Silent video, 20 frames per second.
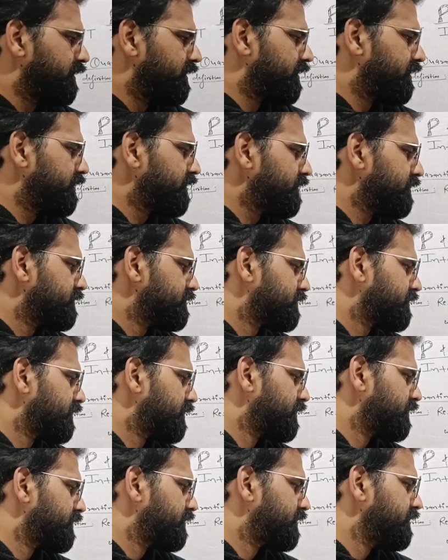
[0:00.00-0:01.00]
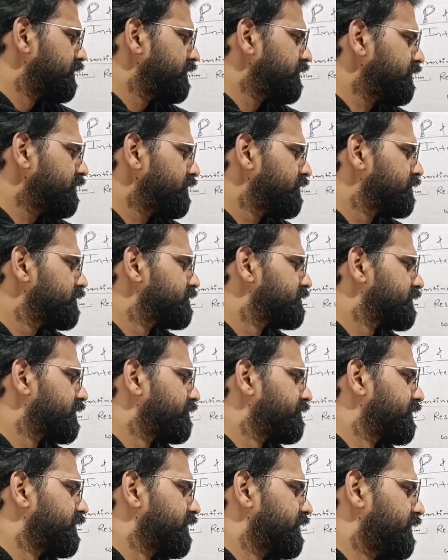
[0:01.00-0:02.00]
in
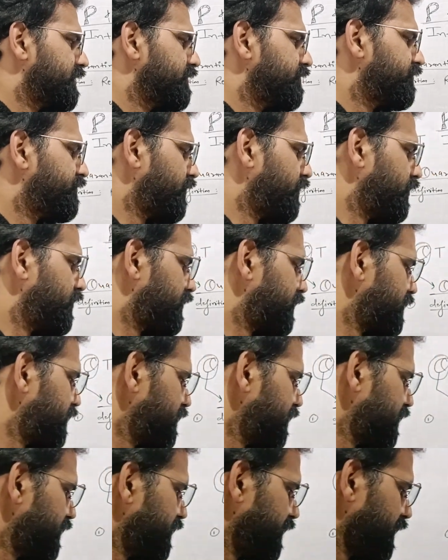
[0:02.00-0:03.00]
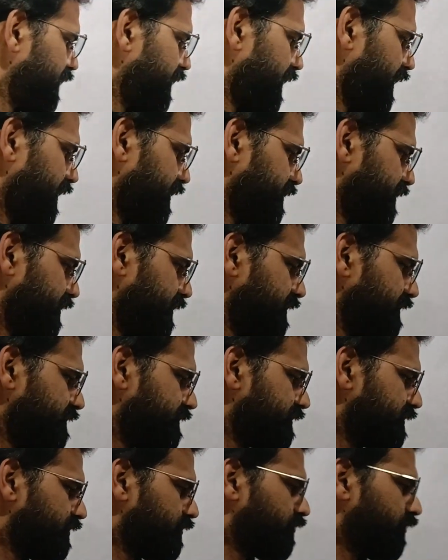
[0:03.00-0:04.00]
1374, and
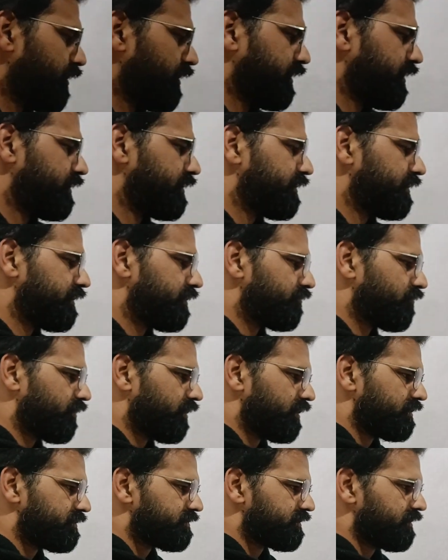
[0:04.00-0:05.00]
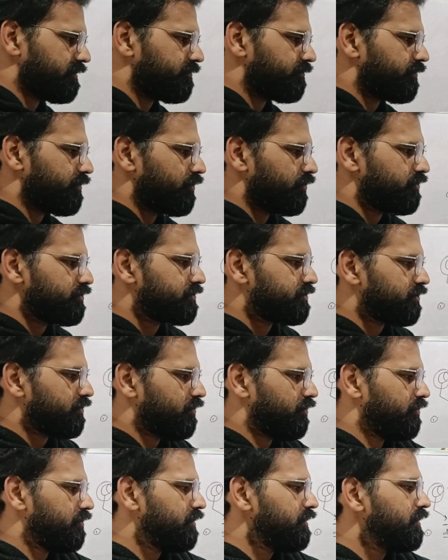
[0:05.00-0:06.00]
this quarantine was imposed
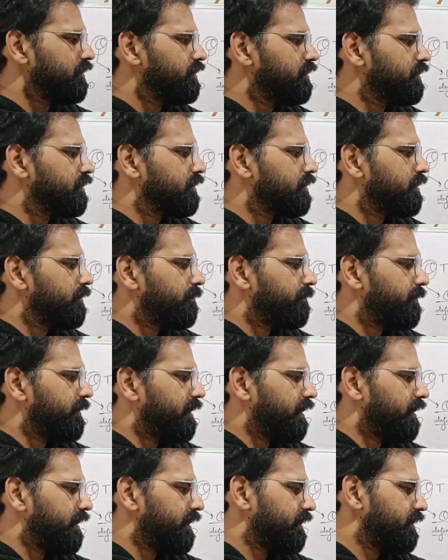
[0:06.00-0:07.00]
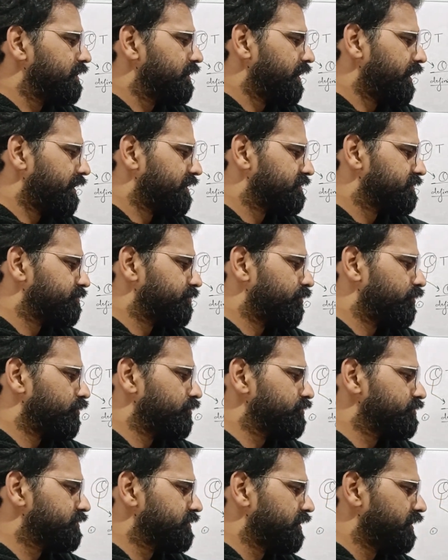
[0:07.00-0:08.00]
on plague
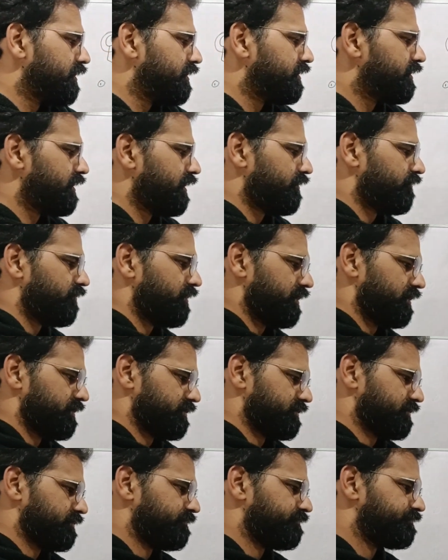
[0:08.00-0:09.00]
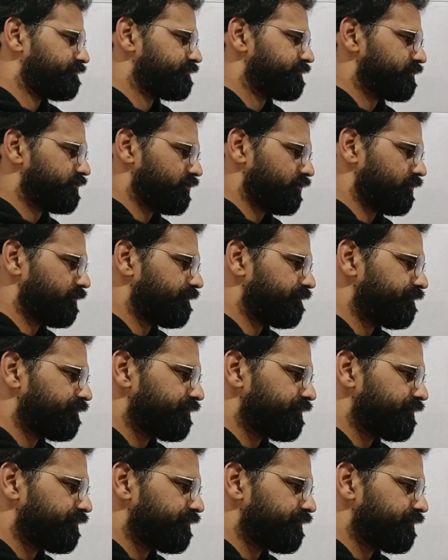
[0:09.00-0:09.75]
exposed travelers. So